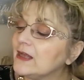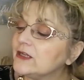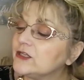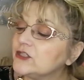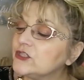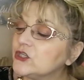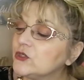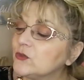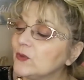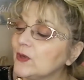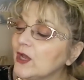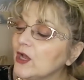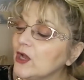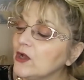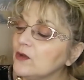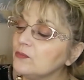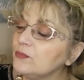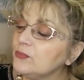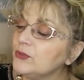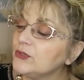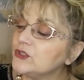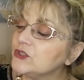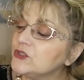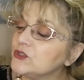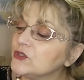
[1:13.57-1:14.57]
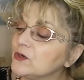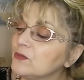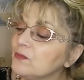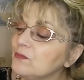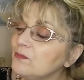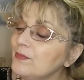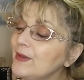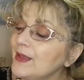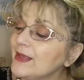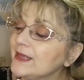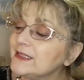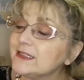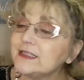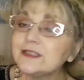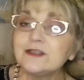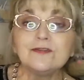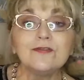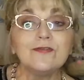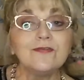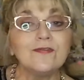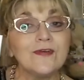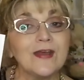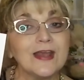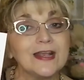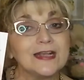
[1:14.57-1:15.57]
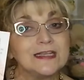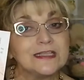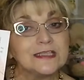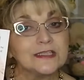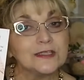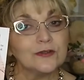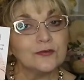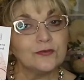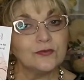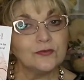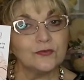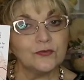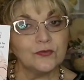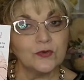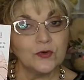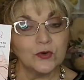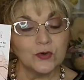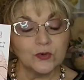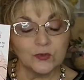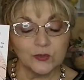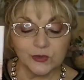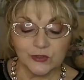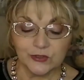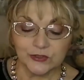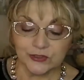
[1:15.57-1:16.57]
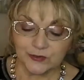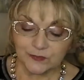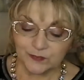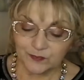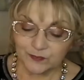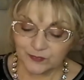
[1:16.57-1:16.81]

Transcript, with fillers: to help put your best face forward